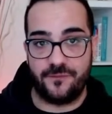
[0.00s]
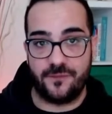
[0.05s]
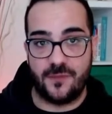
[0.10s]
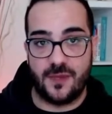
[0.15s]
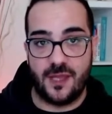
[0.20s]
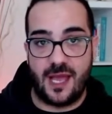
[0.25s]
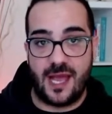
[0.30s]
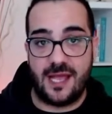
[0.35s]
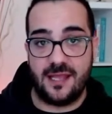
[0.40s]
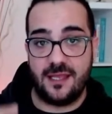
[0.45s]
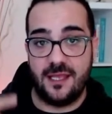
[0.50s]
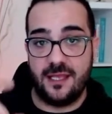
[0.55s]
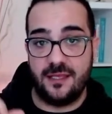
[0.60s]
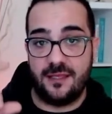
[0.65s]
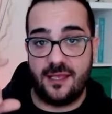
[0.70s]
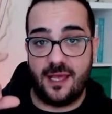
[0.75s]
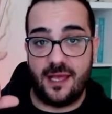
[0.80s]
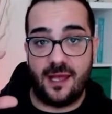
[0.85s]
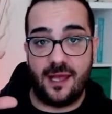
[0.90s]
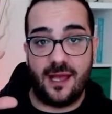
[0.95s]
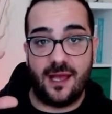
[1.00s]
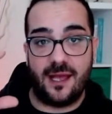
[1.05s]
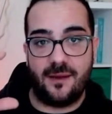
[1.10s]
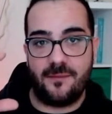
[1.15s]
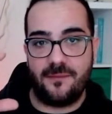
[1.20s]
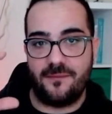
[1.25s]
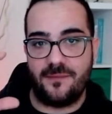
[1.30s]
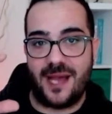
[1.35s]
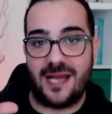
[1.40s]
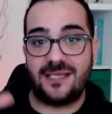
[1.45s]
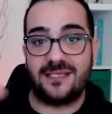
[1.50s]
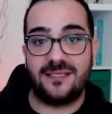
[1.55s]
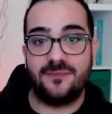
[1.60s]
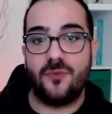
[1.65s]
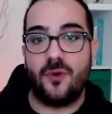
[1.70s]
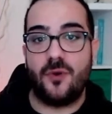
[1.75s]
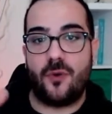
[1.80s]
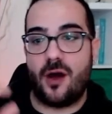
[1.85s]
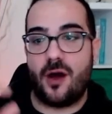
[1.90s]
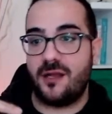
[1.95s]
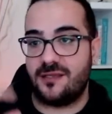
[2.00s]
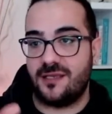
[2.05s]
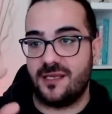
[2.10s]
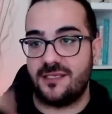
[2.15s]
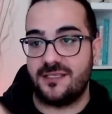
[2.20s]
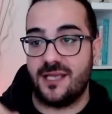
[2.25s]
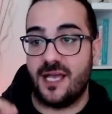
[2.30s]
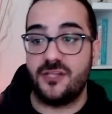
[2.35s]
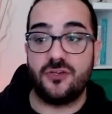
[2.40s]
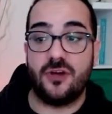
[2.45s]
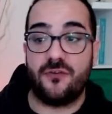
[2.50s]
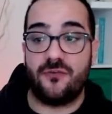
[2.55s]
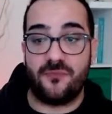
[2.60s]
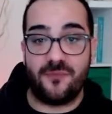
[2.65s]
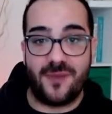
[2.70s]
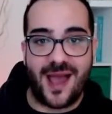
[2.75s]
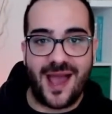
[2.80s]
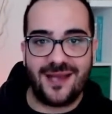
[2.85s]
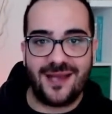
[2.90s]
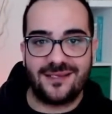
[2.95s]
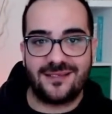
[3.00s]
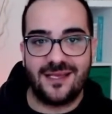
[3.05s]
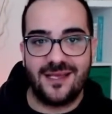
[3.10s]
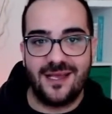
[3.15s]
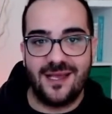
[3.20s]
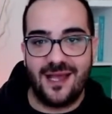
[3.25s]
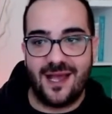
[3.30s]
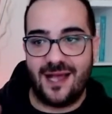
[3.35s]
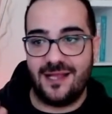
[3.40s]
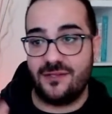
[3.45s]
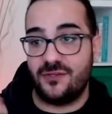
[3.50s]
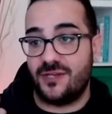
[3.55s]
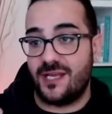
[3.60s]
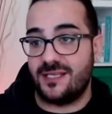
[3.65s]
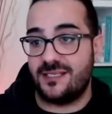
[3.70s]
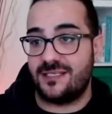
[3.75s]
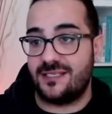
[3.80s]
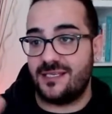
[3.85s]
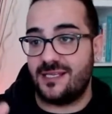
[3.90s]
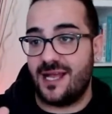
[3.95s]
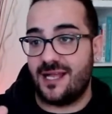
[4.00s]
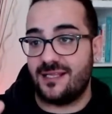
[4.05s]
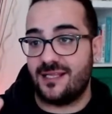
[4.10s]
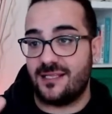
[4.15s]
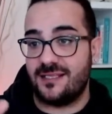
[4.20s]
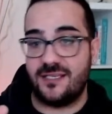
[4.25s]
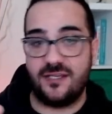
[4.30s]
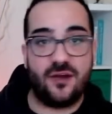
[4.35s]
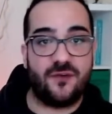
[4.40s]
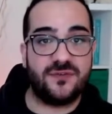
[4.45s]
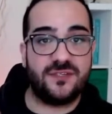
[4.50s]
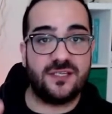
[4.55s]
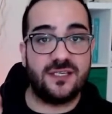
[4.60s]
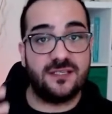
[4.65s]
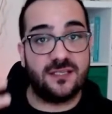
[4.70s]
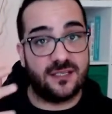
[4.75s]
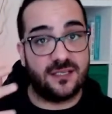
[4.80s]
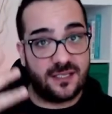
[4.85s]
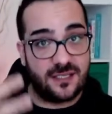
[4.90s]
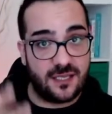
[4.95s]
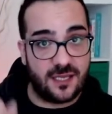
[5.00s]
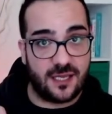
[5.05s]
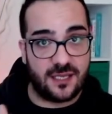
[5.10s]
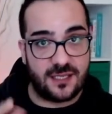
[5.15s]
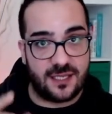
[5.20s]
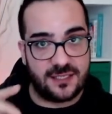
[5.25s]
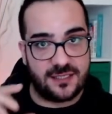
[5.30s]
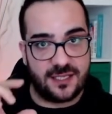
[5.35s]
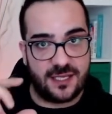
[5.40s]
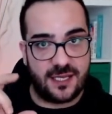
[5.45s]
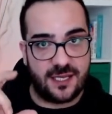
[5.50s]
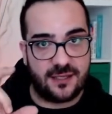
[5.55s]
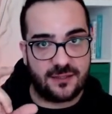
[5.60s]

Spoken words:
And the maximum height is h of max, and you can see that the t of c is the